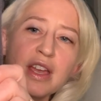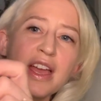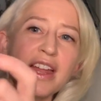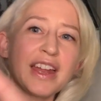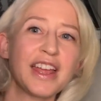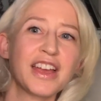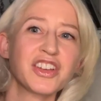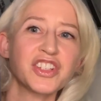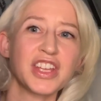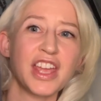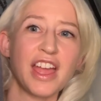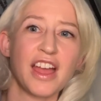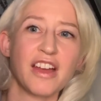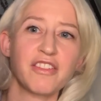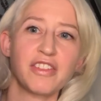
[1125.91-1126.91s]
And I actually
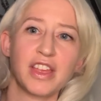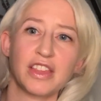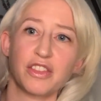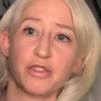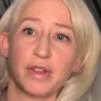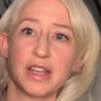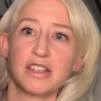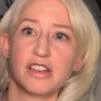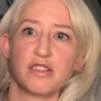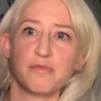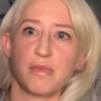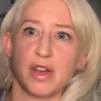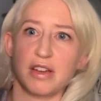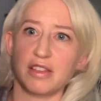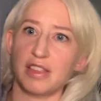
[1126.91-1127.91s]
have like the Rae Dunn
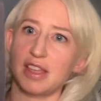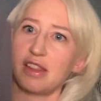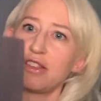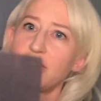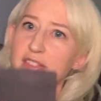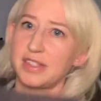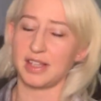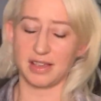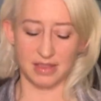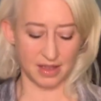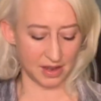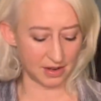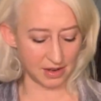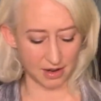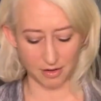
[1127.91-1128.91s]
mug that looks like that
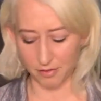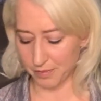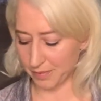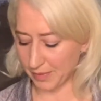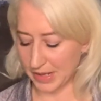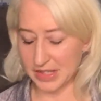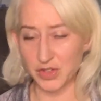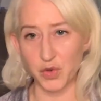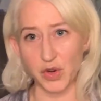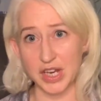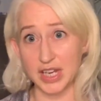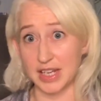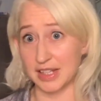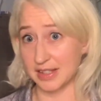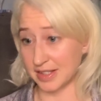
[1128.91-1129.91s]
now. Mine's green
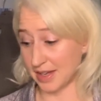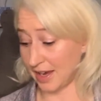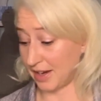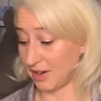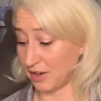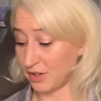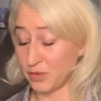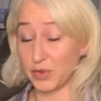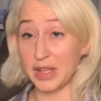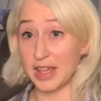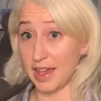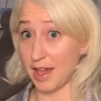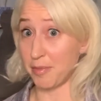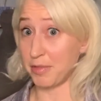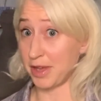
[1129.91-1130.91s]
inside. It's really
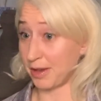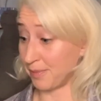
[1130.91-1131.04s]
happy.